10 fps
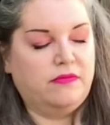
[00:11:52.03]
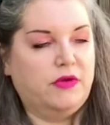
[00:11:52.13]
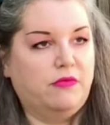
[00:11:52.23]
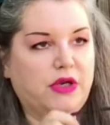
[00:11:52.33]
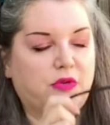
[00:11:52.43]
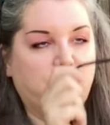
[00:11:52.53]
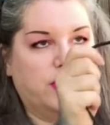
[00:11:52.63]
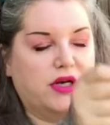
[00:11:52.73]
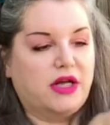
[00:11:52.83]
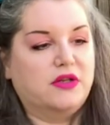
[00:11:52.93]
when you put
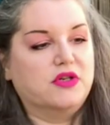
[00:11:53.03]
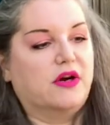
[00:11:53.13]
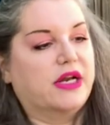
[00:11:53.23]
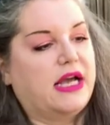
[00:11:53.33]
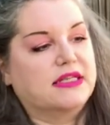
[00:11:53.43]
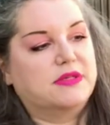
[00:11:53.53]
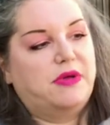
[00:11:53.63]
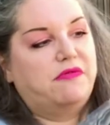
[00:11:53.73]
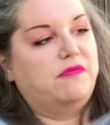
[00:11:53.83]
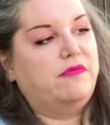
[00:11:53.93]
it on the dog, it has to be,
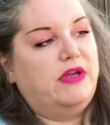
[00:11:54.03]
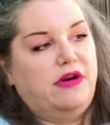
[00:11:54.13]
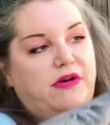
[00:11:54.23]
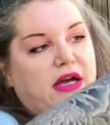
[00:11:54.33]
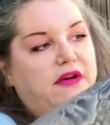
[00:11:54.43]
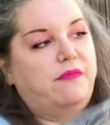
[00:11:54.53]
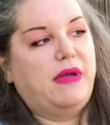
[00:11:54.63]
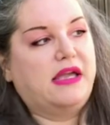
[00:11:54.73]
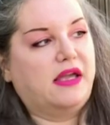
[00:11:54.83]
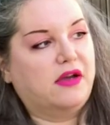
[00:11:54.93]
you know, kind of
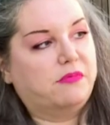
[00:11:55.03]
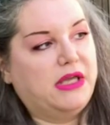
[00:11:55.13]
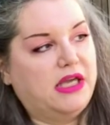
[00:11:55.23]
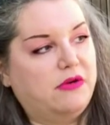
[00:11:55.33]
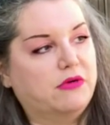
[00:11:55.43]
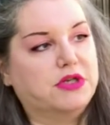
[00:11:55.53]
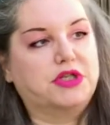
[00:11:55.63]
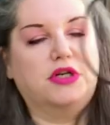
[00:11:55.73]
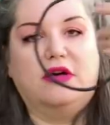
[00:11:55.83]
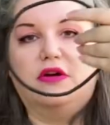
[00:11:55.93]
making a P, which
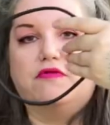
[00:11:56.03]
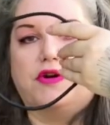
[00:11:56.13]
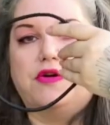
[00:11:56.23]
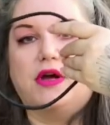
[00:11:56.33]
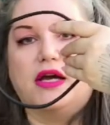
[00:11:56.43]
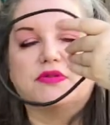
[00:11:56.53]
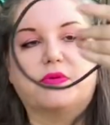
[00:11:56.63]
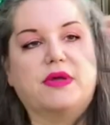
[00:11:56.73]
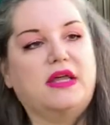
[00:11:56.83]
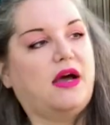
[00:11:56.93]
for you guys would
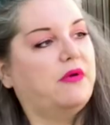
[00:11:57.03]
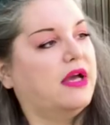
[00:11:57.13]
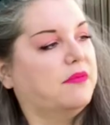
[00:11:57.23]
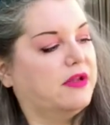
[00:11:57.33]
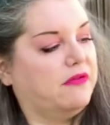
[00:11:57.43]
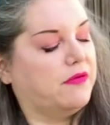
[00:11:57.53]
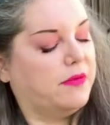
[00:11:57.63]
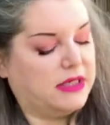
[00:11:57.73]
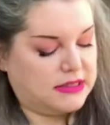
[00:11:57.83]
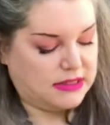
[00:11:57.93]
be that way, I believe for me
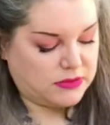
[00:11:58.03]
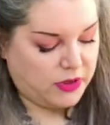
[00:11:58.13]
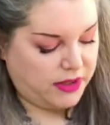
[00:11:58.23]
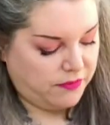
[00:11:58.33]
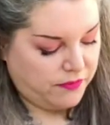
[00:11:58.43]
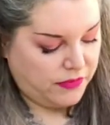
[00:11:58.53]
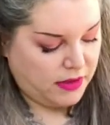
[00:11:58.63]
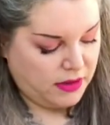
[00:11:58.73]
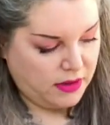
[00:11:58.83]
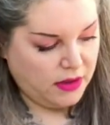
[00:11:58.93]
is this way.
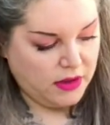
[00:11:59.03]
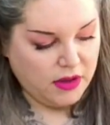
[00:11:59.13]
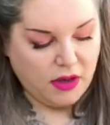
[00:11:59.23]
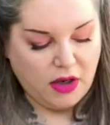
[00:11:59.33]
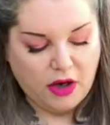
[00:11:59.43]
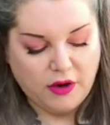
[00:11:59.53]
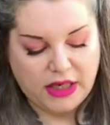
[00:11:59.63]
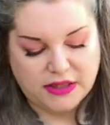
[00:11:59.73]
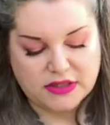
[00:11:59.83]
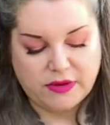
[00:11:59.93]
Okay, so